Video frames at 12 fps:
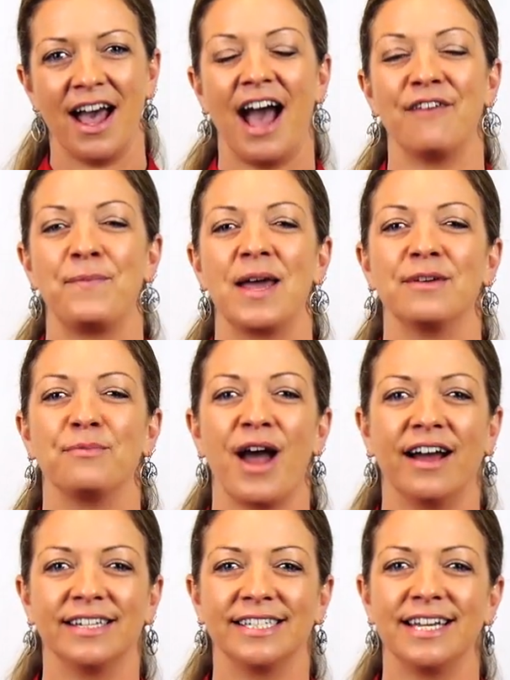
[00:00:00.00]
I've been a
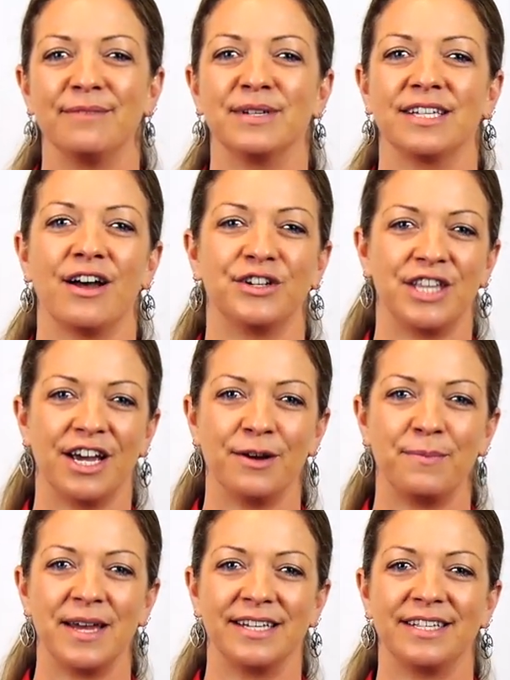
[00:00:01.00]
practicing massage
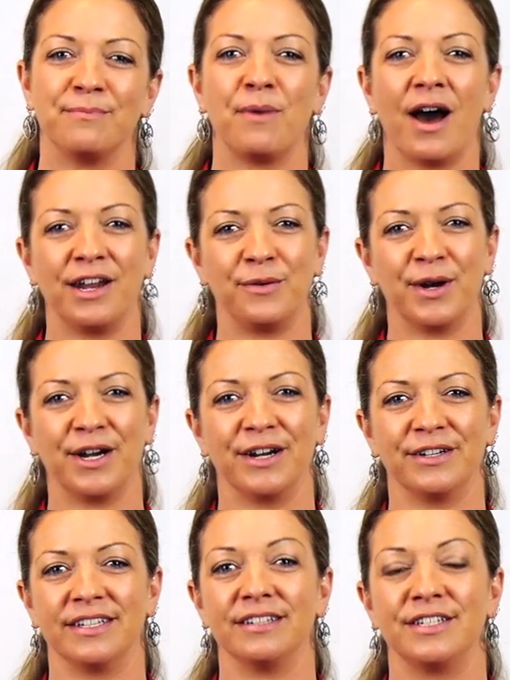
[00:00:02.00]
therapist and body
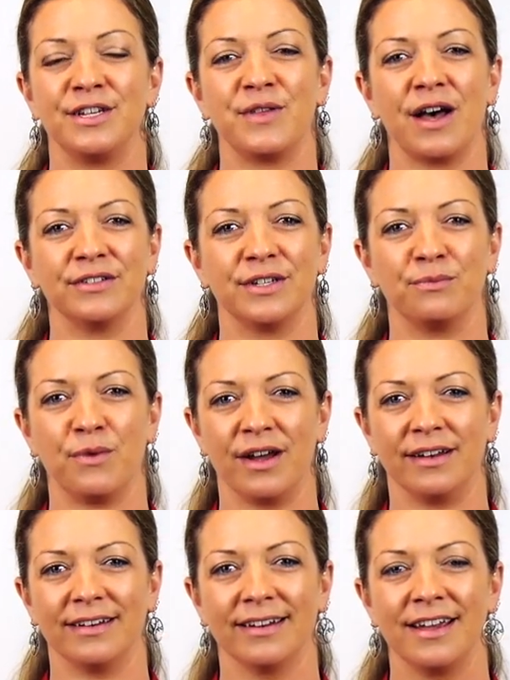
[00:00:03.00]
worker since
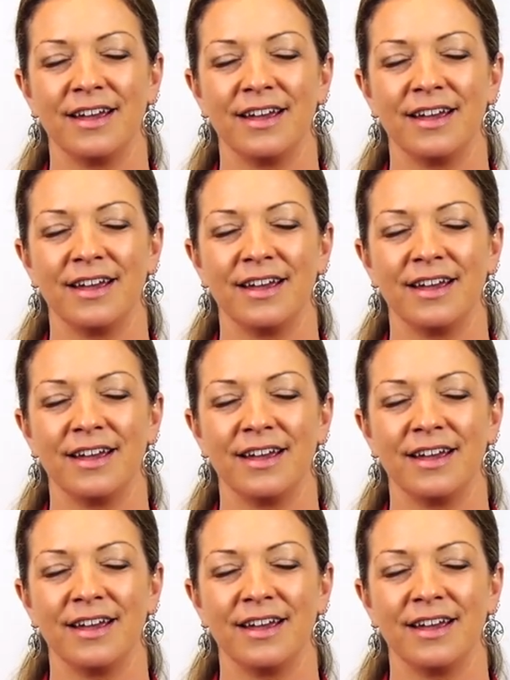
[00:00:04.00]
2001,